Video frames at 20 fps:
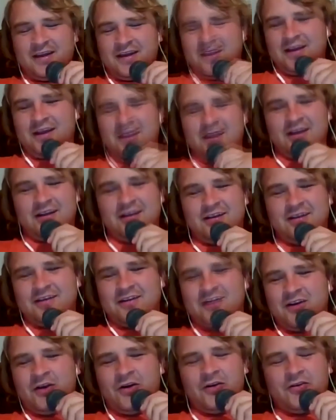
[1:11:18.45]
And
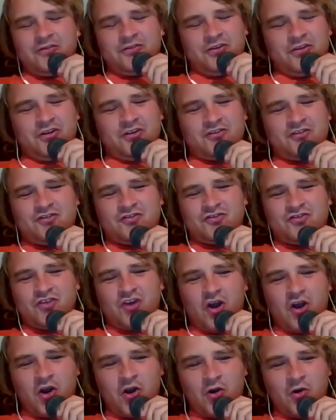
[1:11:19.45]
oh, dude, it's
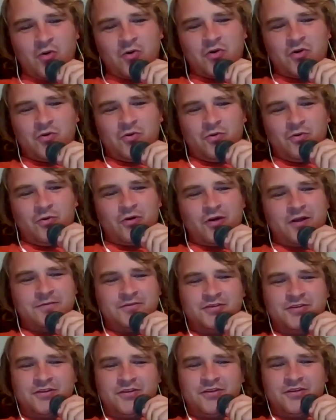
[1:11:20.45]
so cool.
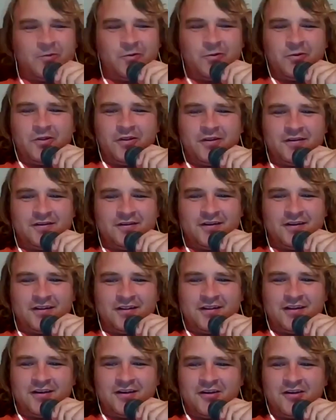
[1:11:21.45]
I'm sure there's a lot of
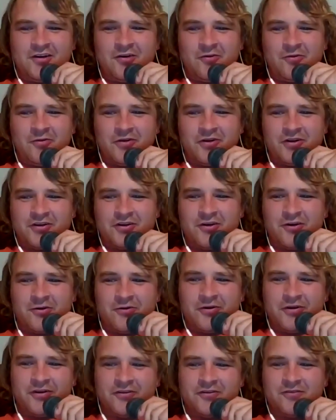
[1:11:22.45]
people listening that know
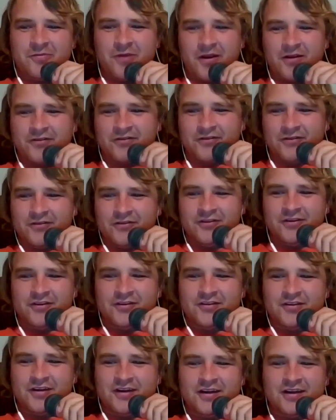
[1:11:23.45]
what a Koenig
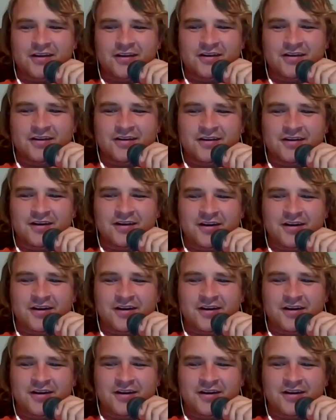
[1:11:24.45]
Special looks like.